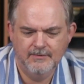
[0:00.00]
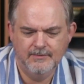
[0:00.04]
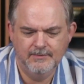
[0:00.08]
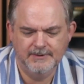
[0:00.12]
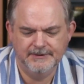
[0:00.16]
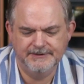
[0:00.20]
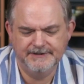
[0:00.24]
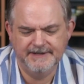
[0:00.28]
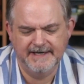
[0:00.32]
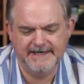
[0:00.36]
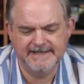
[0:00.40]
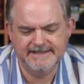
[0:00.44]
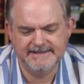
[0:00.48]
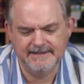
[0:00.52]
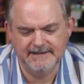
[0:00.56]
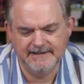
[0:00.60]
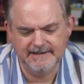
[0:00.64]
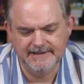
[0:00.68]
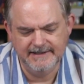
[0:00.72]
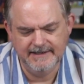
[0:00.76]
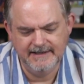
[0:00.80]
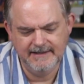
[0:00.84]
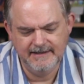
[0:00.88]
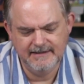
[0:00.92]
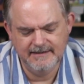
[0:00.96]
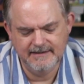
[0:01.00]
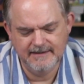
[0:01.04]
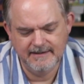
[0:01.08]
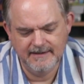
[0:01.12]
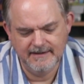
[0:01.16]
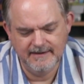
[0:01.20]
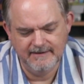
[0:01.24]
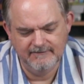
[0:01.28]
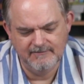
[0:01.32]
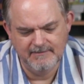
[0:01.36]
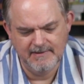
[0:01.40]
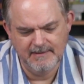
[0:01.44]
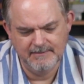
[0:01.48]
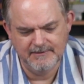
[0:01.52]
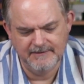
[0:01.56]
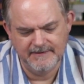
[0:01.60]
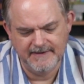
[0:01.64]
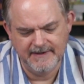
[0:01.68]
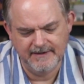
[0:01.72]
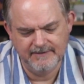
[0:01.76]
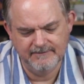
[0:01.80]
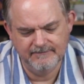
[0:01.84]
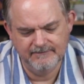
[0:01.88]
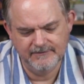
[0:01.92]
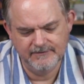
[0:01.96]
Will takes the lead. And remember
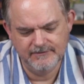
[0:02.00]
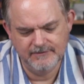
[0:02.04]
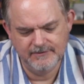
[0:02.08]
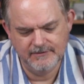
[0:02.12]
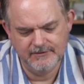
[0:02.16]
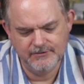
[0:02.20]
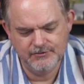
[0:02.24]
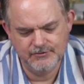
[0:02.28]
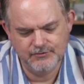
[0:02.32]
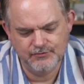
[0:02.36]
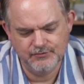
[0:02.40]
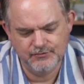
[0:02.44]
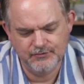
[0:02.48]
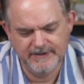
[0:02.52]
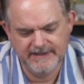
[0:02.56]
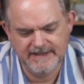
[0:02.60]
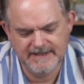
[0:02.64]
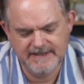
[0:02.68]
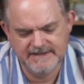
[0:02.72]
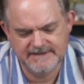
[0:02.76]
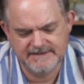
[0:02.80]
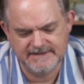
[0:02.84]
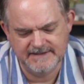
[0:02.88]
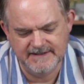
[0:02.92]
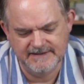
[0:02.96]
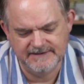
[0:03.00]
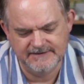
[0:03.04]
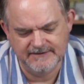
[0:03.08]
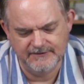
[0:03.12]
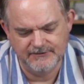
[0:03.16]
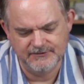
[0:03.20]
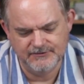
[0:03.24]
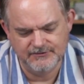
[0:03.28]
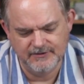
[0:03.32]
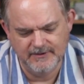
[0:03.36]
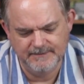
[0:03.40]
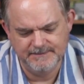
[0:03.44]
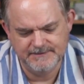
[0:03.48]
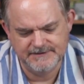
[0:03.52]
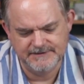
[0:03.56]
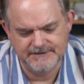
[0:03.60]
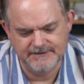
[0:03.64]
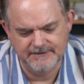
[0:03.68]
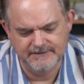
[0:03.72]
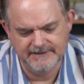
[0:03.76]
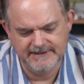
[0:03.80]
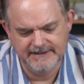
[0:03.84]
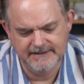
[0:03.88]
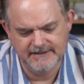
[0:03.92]
that trees is our trump suit.